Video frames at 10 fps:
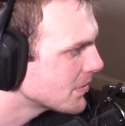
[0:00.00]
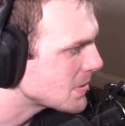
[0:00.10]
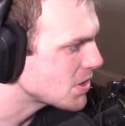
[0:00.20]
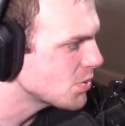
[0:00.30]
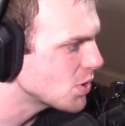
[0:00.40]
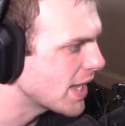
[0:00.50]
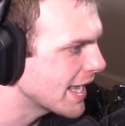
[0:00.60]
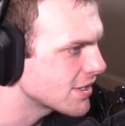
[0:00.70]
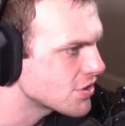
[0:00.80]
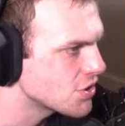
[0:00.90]
Especially when you
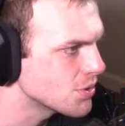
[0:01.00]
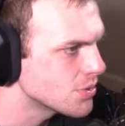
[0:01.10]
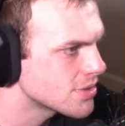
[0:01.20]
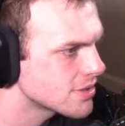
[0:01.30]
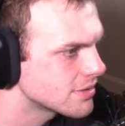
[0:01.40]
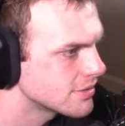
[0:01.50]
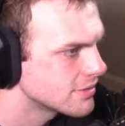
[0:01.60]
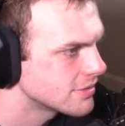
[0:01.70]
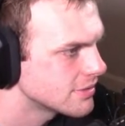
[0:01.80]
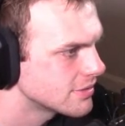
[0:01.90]
can't choose
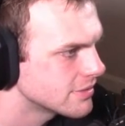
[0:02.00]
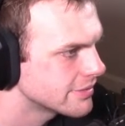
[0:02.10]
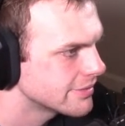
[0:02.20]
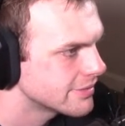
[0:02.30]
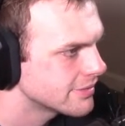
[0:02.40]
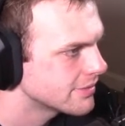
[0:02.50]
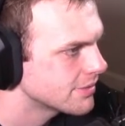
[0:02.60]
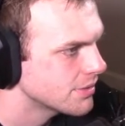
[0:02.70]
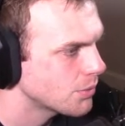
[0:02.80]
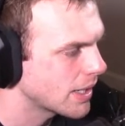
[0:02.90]

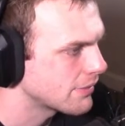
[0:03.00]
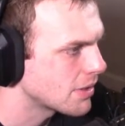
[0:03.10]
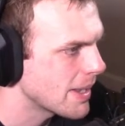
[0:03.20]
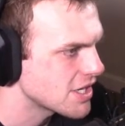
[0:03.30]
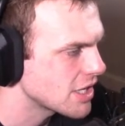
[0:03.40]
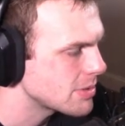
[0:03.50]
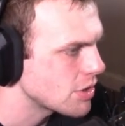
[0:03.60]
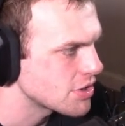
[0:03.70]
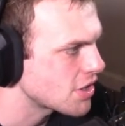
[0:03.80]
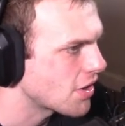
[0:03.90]
whatever matchups who
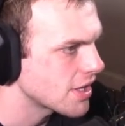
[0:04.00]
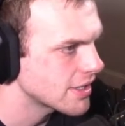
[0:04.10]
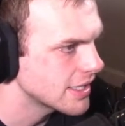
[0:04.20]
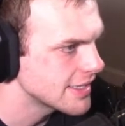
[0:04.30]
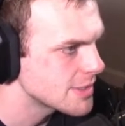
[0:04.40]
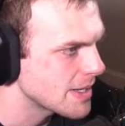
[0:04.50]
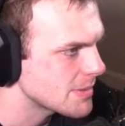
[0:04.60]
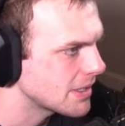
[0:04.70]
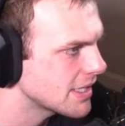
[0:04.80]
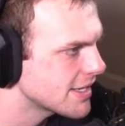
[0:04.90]
you're starting in these best
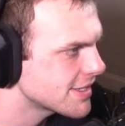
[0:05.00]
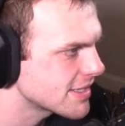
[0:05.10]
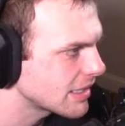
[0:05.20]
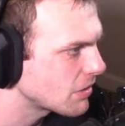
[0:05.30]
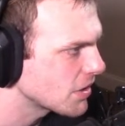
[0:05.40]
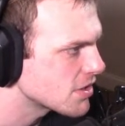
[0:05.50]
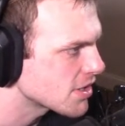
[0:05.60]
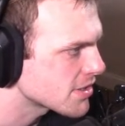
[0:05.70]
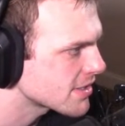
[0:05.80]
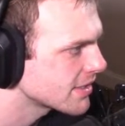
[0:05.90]
ball leagues, it's literally
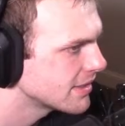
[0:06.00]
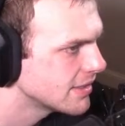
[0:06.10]
just,